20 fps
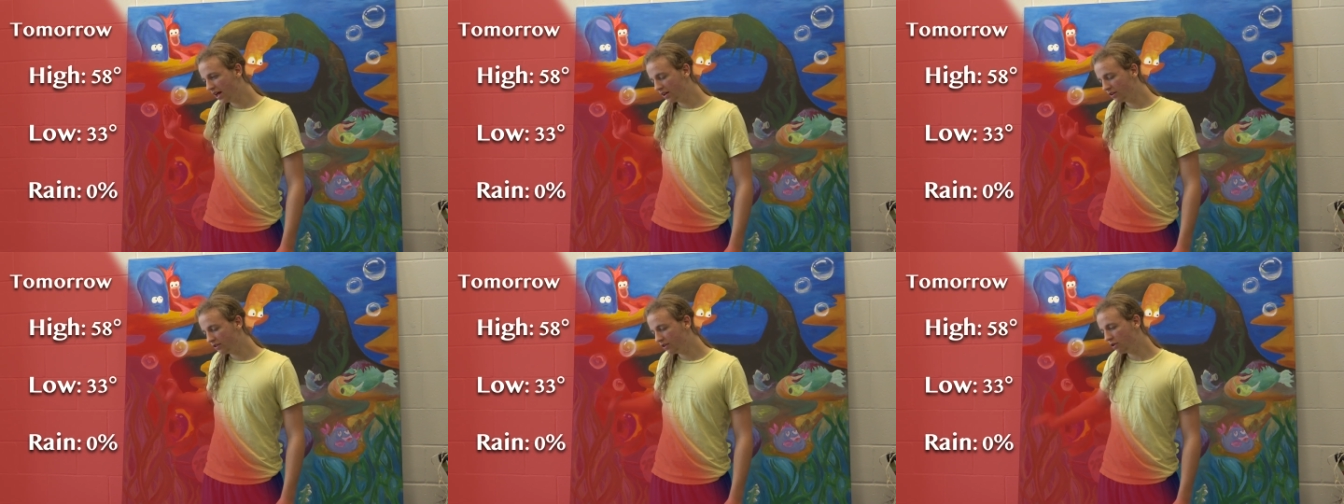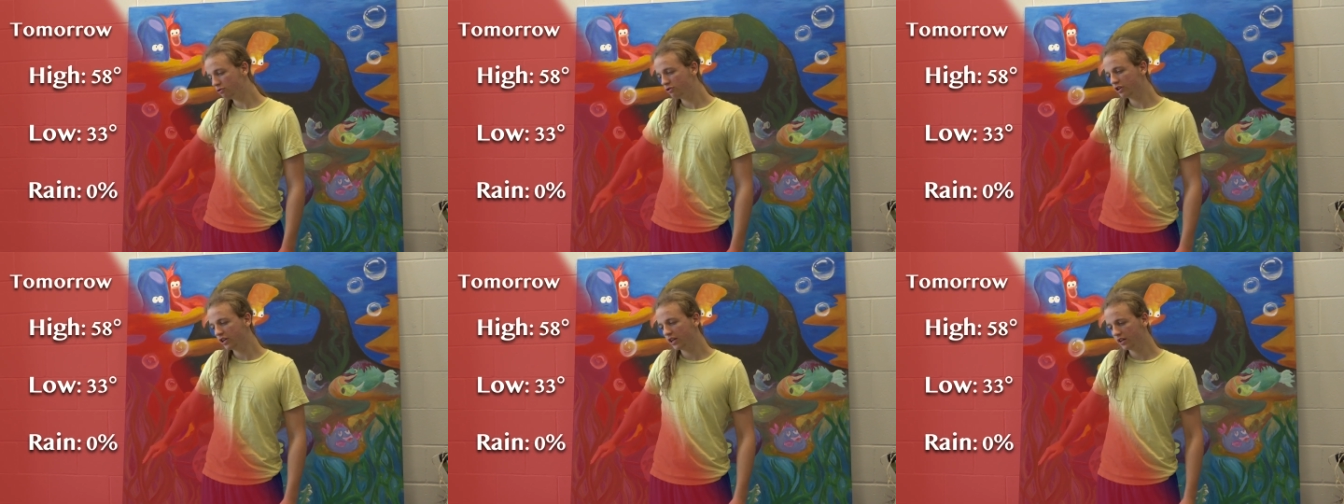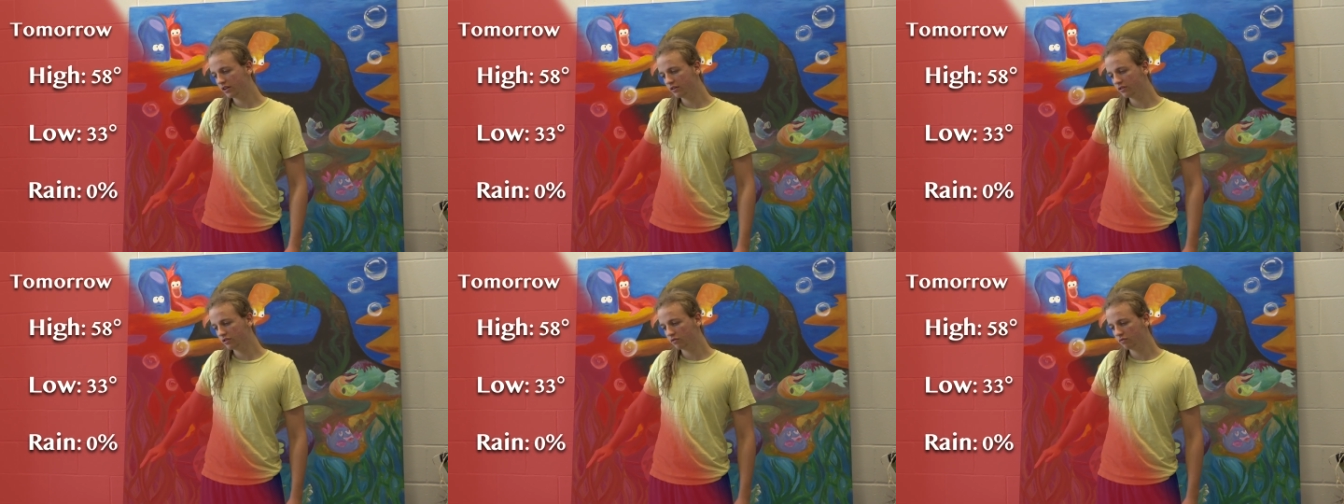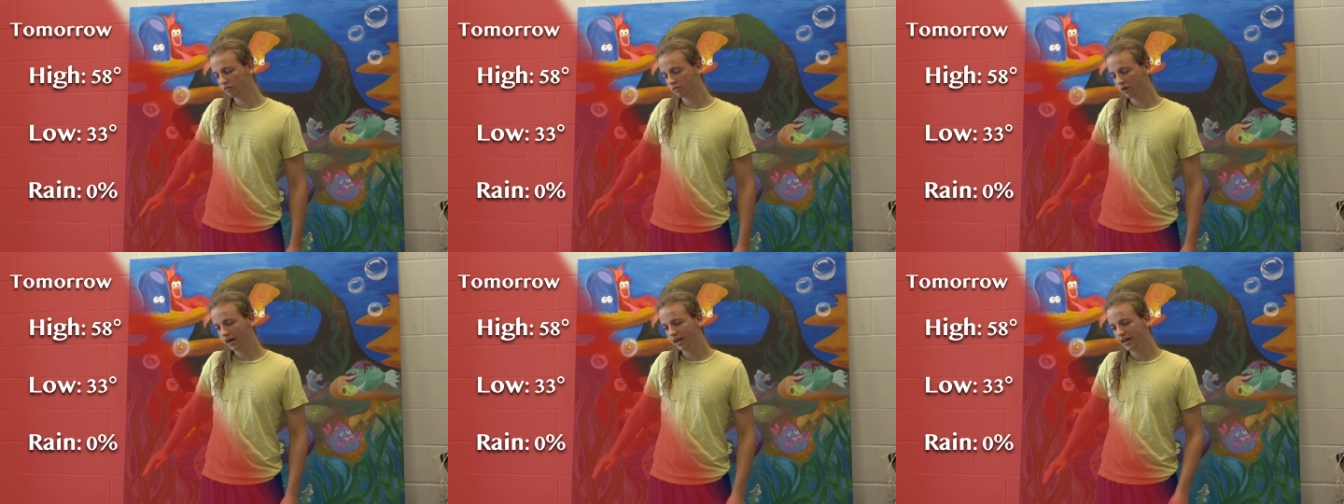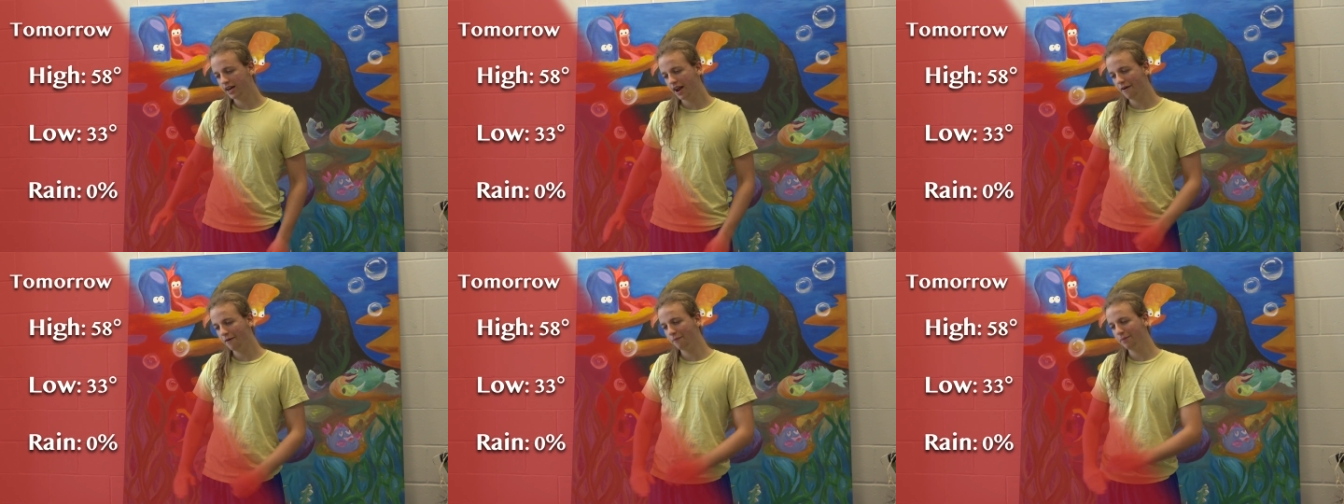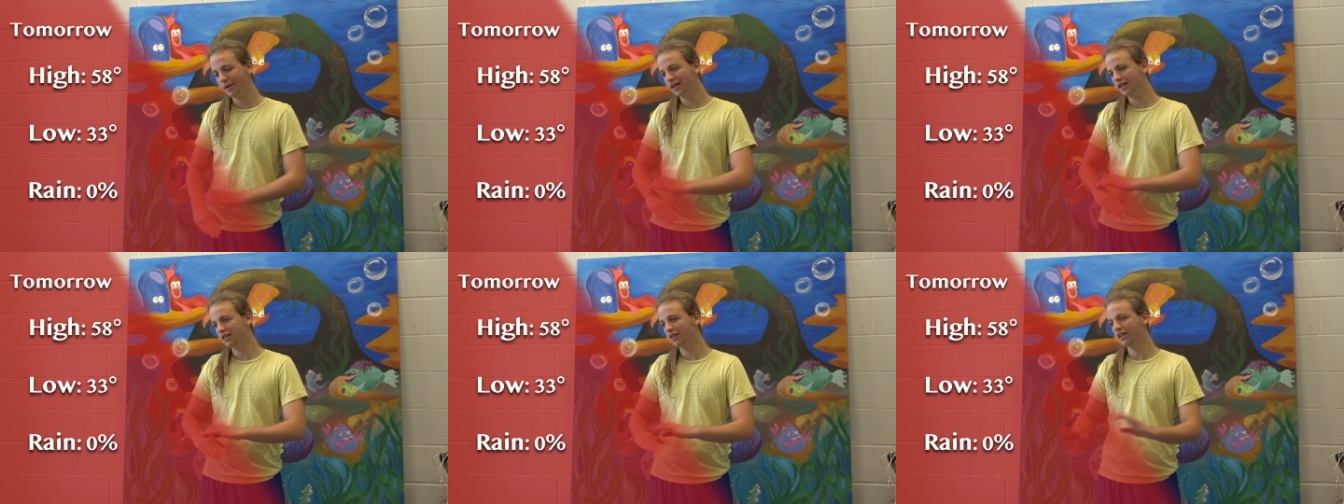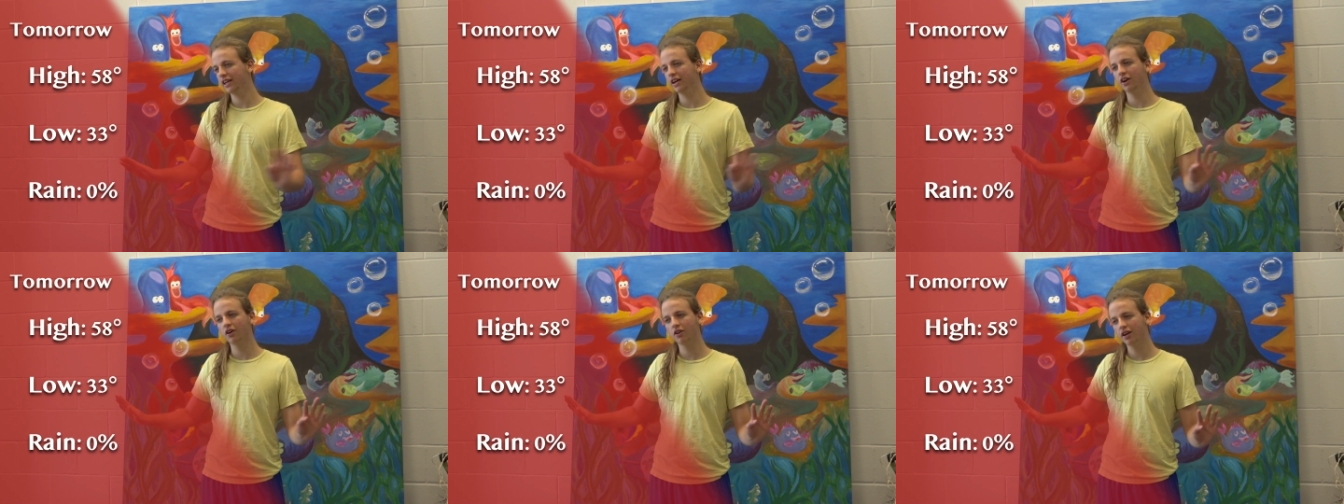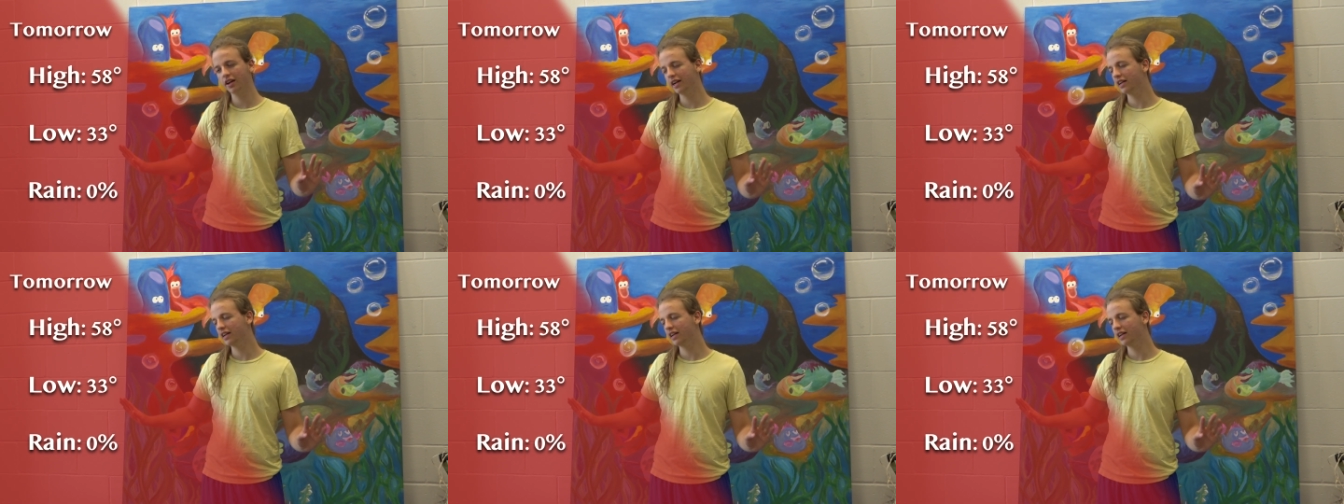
no chance of rain, and it'll be clear.